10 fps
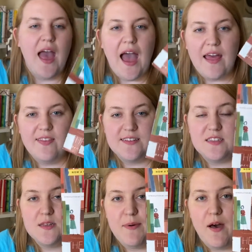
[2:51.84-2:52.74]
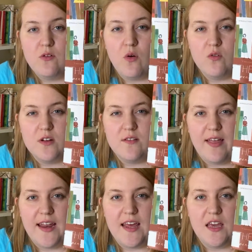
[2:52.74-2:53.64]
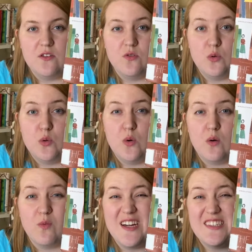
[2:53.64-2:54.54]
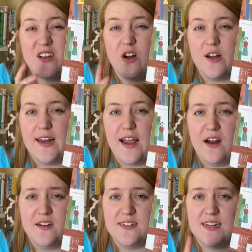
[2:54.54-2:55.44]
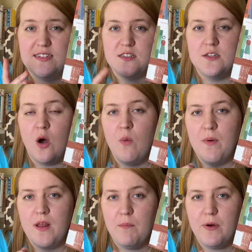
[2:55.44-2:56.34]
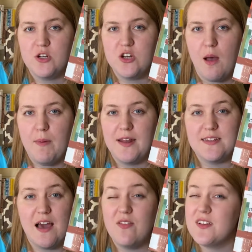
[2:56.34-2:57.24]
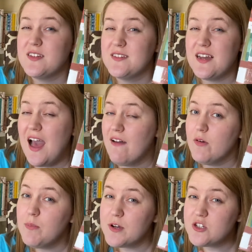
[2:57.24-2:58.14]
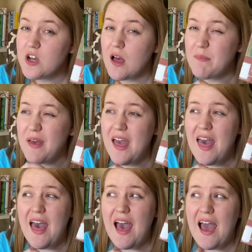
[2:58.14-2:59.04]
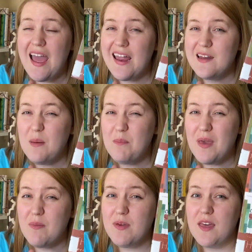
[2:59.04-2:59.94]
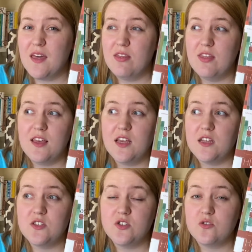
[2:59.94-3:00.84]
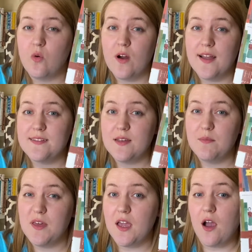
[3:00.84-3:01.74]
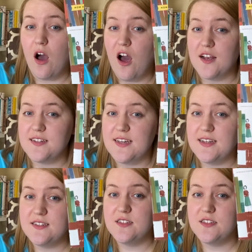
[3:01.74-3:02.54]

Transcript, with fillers: And this is about an older lady who risks her inheritance to open a bookshop in a town that doesn't have a bookshop. And maybe the store ends up being haunted.